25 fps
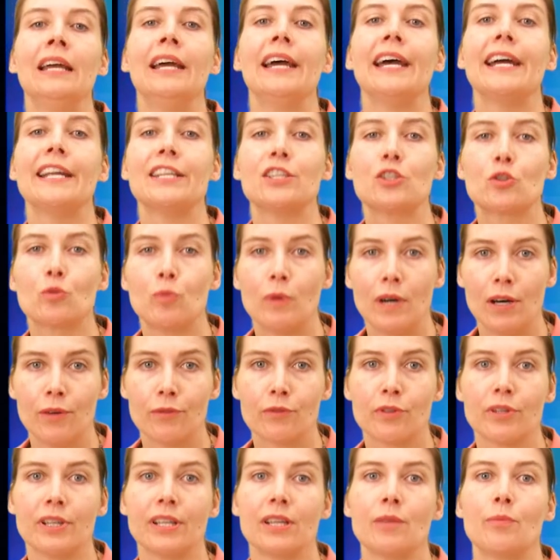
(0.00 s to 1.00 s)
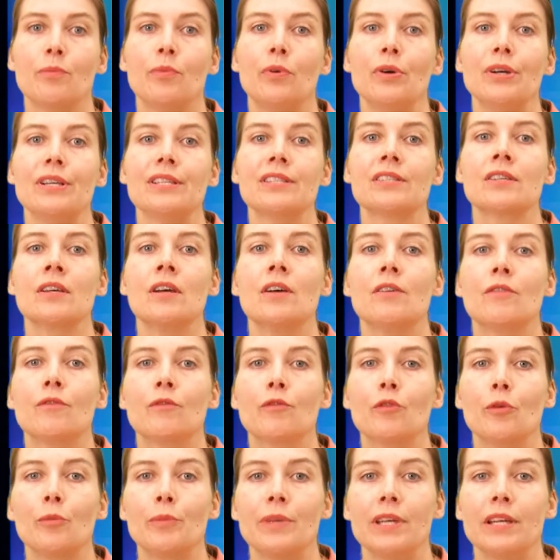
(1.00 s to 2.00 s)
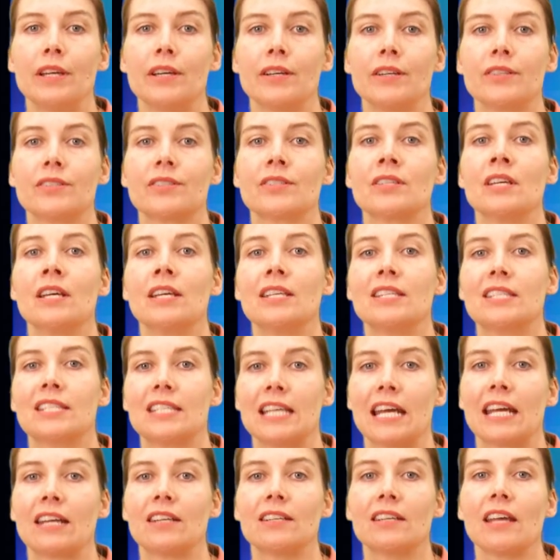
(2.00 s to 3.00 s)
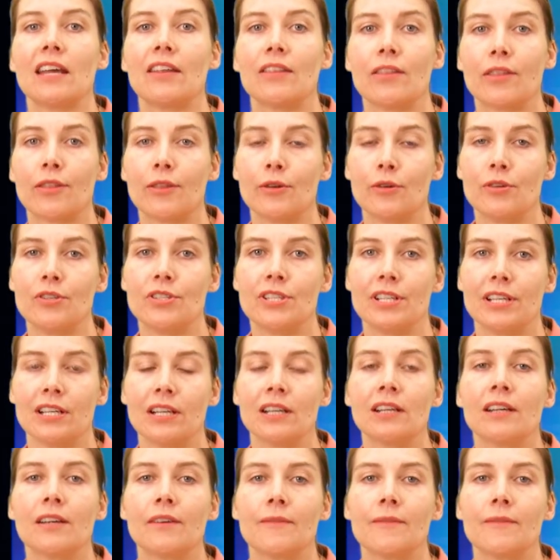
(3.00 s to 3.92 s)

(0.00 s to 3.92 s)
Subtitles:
and 12 credit points from years second and third year.